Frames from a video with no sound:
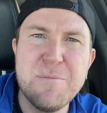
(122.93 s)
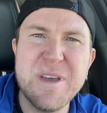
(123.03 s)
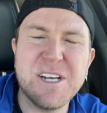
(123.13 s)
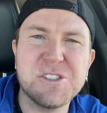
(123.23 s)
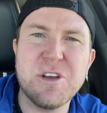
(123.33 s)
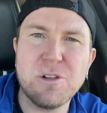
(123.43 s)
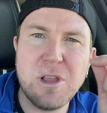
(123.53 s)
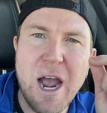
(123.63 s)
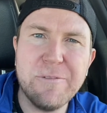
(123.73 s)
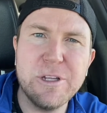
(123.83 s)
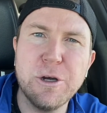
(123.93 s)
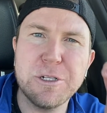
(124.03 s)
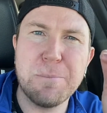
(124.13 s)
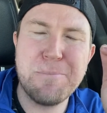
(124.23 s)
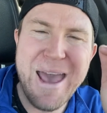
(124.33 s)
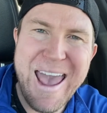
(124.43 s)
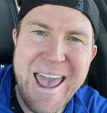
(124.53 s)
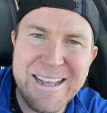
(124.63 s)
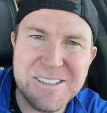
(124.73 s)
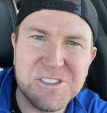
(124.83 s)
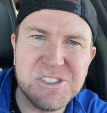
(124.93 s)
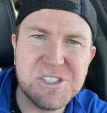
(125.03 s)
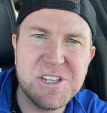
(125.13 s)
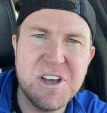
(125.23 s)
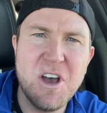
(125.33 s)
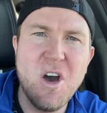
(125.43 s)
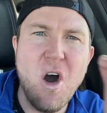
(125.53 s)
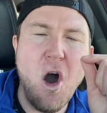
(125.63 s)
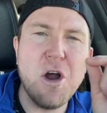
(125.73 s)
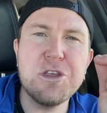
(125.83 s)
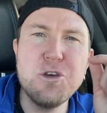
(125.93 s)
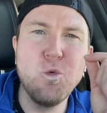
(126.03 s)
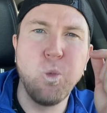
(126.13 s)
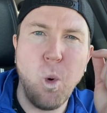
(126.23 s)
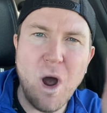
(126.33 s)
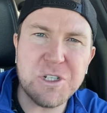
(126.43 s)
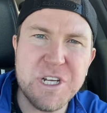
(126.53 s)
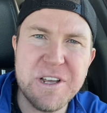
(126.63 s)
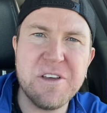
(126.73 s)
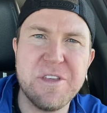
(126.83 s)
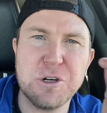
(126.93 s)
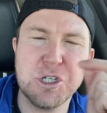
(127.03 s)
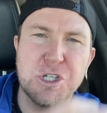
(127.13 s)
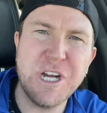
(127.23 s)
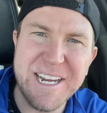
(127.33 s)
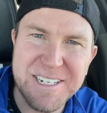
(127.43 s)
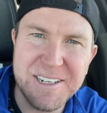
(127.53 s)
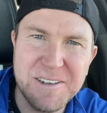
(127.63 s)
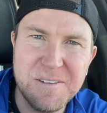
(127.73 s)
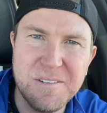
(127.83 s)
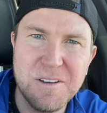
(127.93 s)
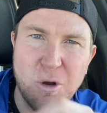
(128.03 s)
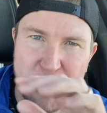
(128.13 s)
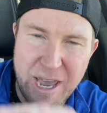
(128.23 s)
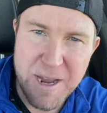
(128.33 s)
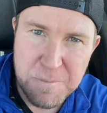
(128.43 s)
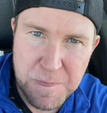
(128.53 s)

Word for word: because their livelihood depends on you watching their shit, okay?